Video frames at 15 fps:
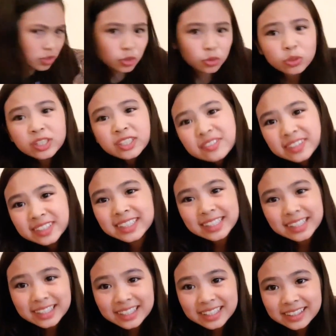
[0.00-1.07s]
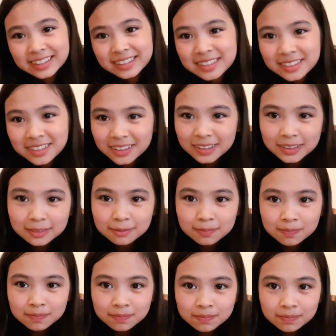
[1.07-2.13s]
toys for kids. So
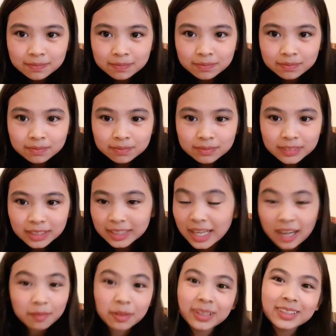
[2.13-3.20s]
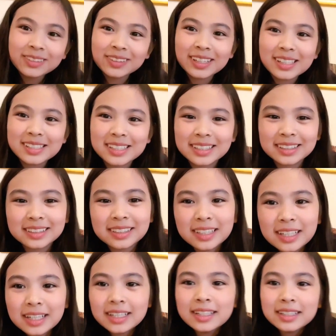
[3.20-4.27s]
yeah, but anyways,
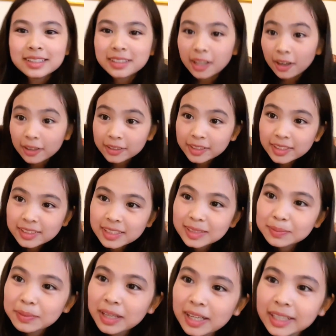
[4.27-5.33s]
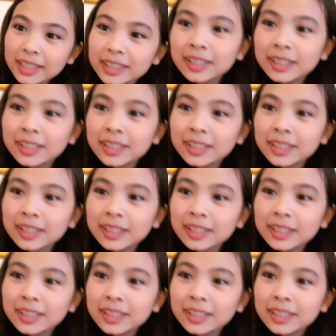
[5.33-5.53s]
so this is my